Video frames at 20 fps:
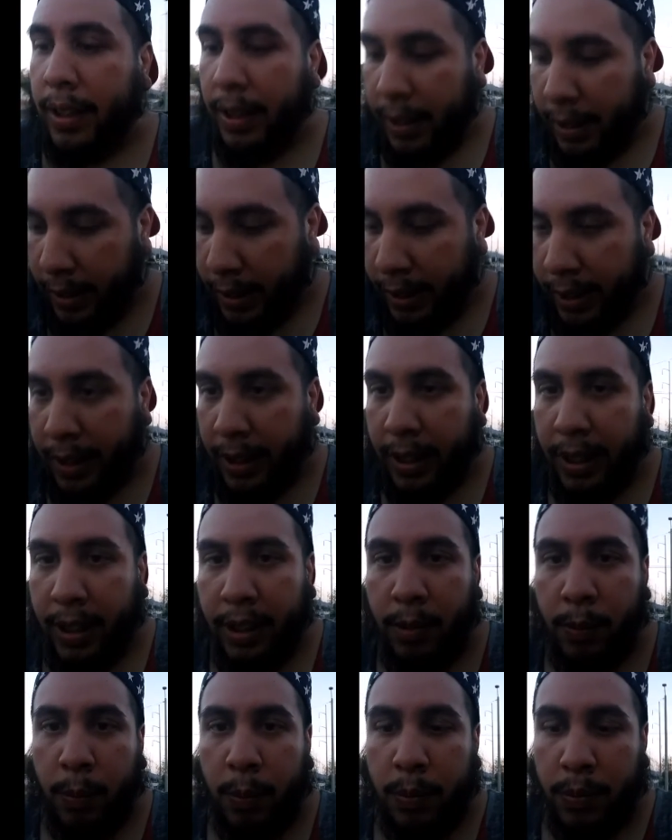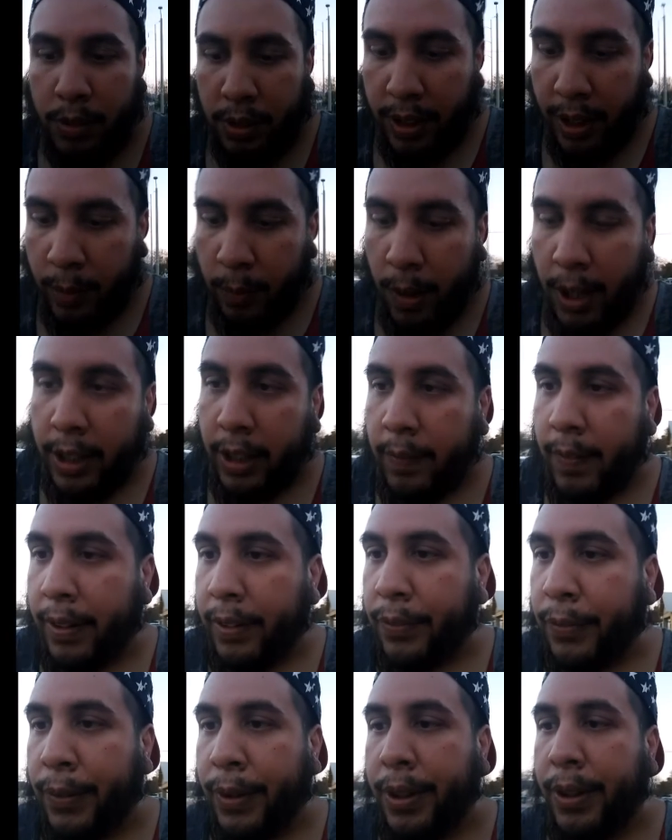and just kind of walking around the
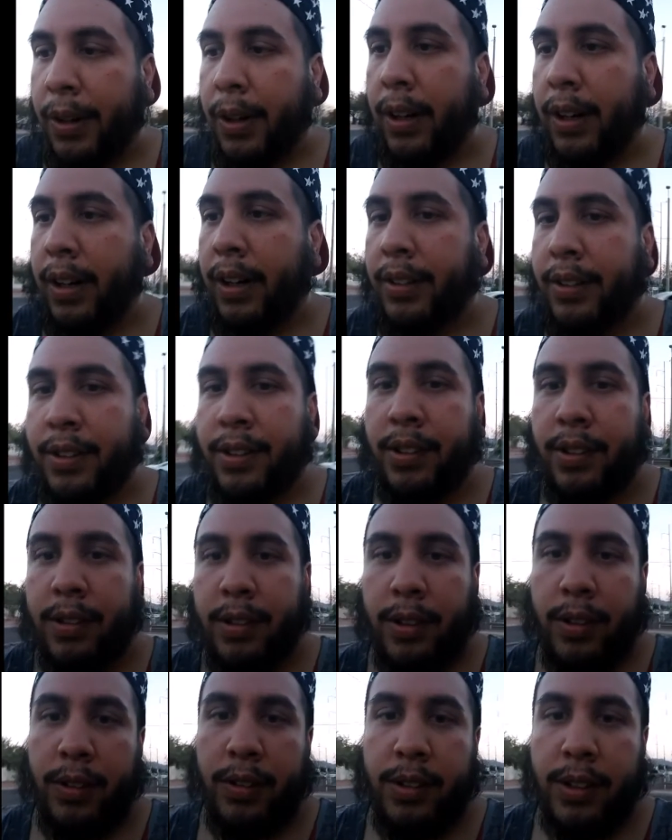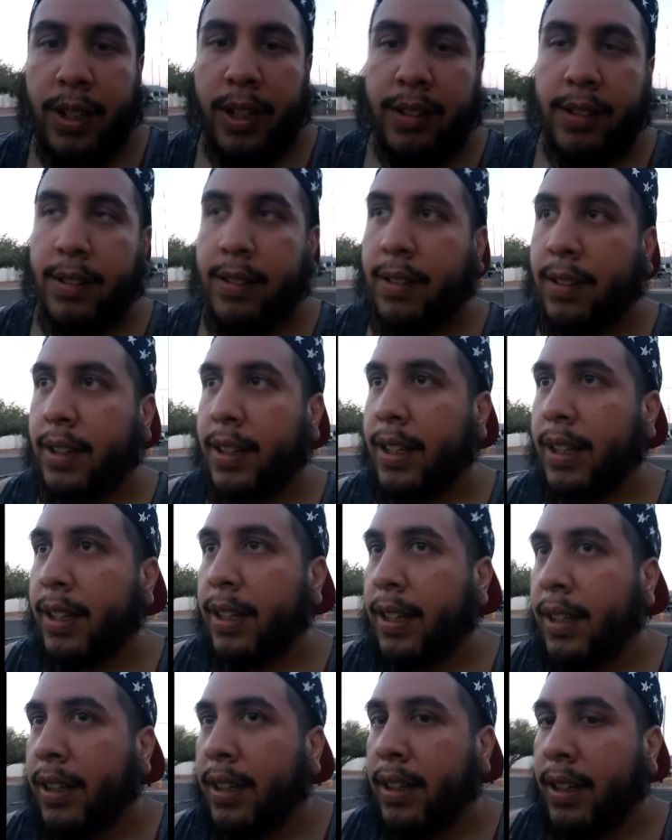front yard, just you know, so you guys can see
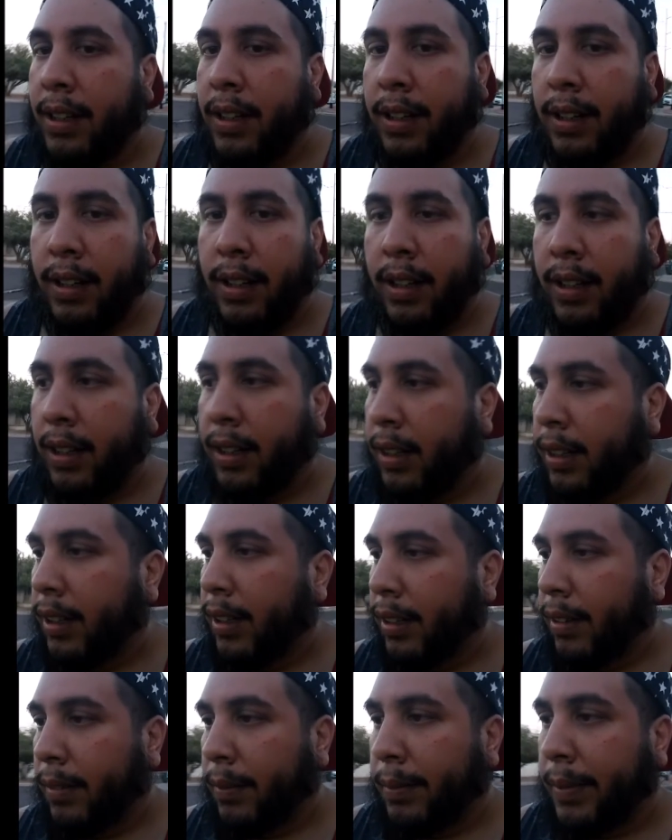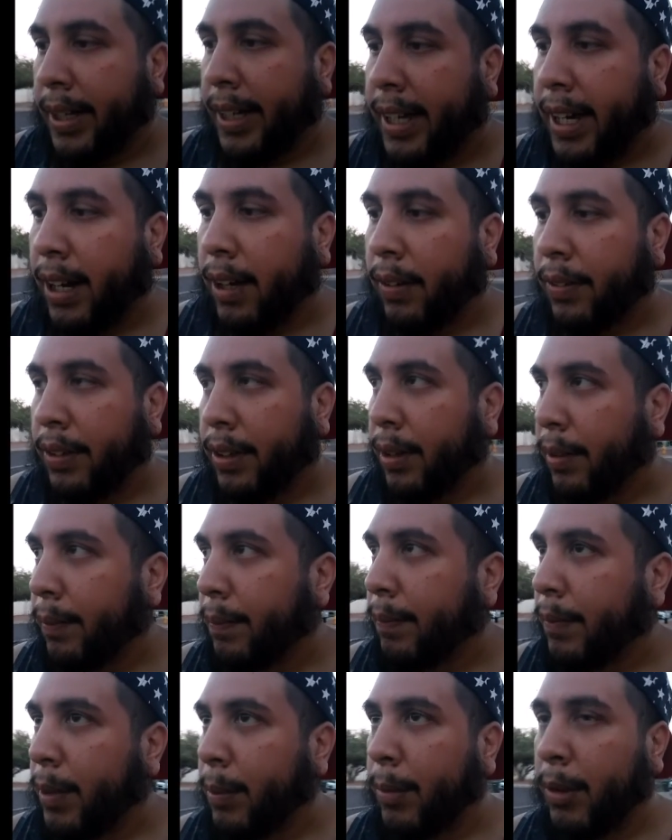uh, like how the,
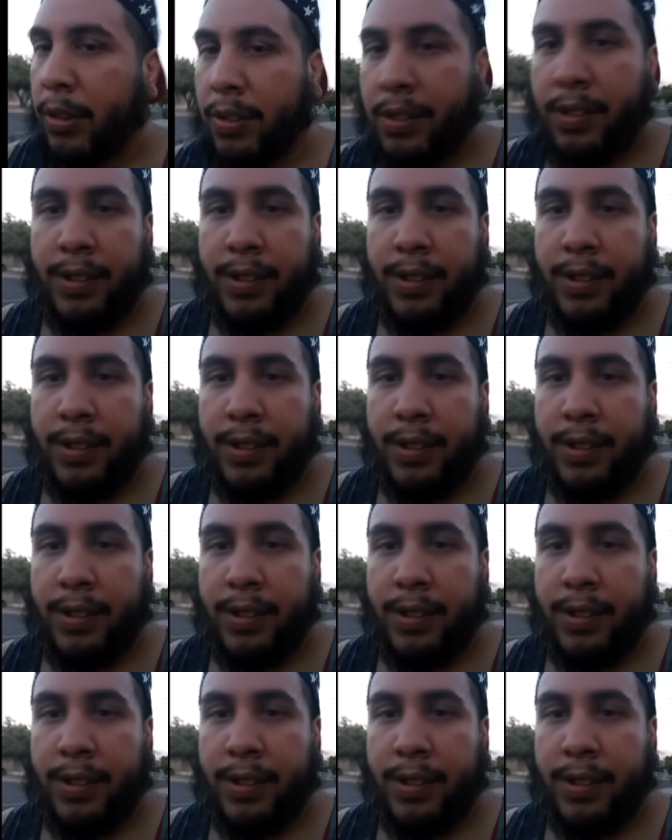the motion